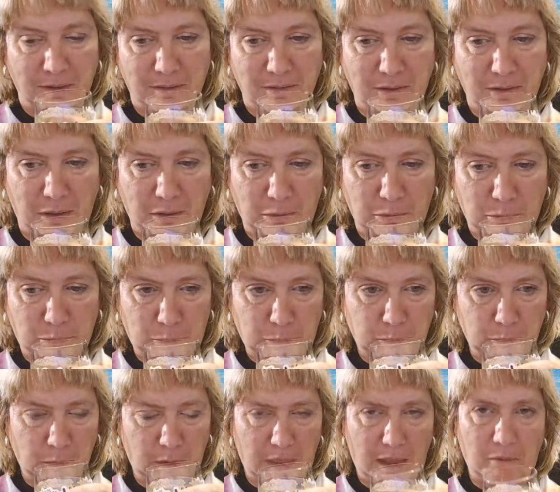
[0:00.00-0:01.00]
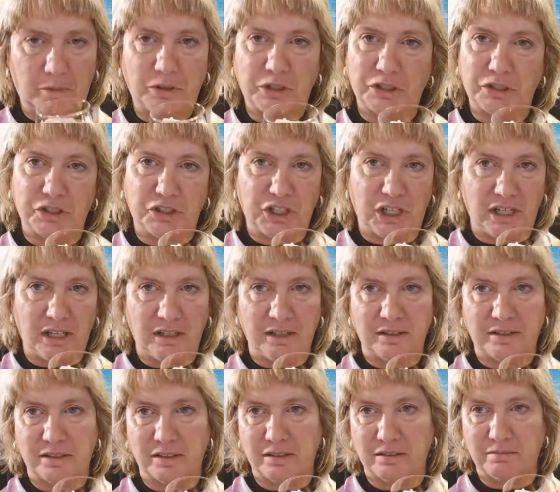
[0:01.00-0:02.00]
So, and they were just
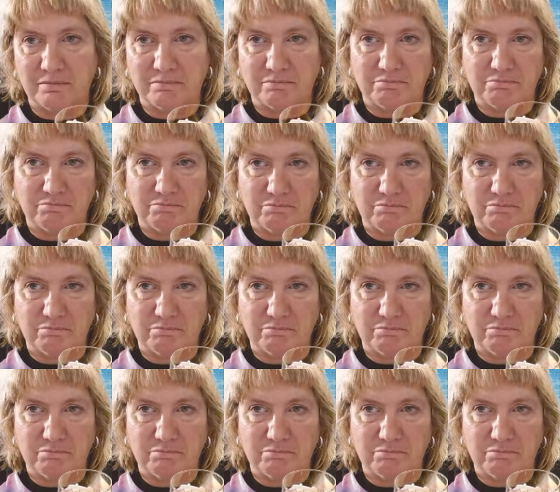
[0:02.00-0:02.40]
jeans and,